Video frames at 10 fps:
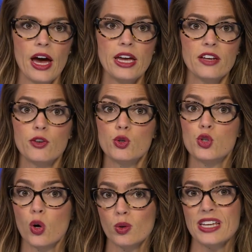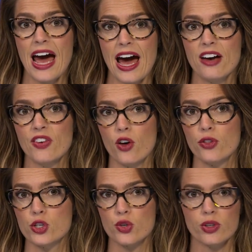And if you don't have
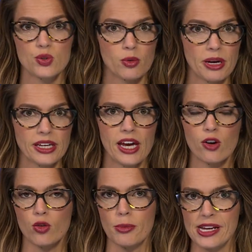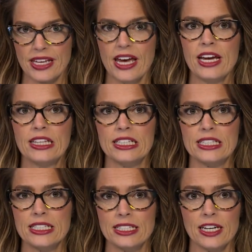health insurance or Medicare or Medicaid, the
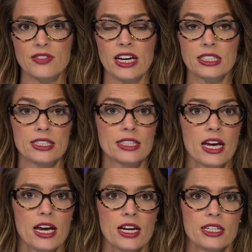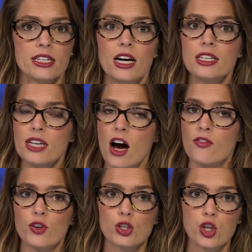state of Texas does
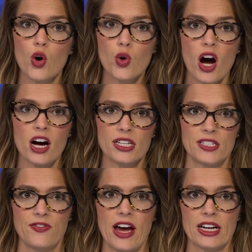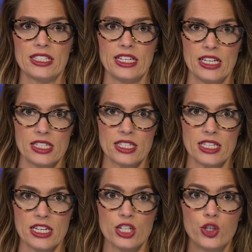offer low cost vaccines.
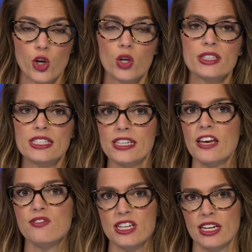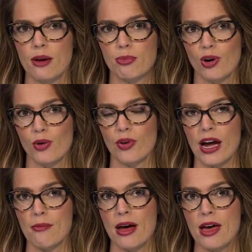The Adult Safety Net
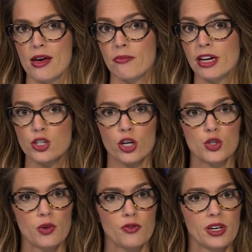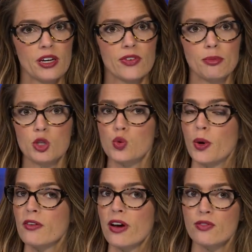program may charge you a fee of up to
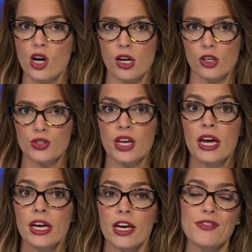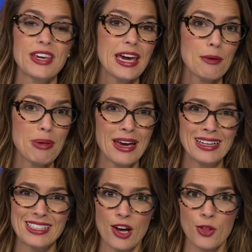$25. If you can't
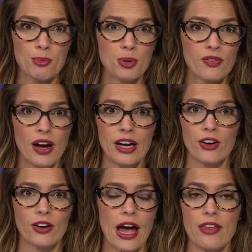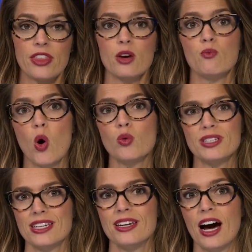pay, tell the provider and they won't
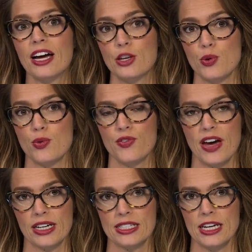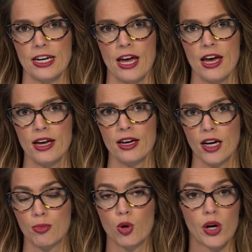deny you the vaccine.
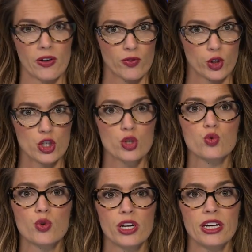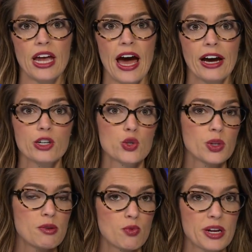A program for children
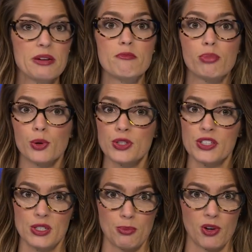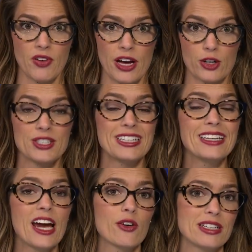actually reimburses providers to
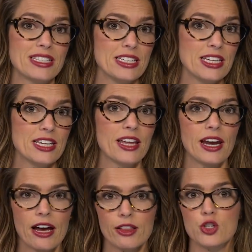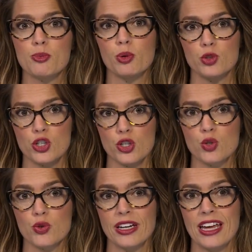guarantee that eligible
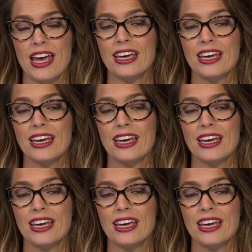children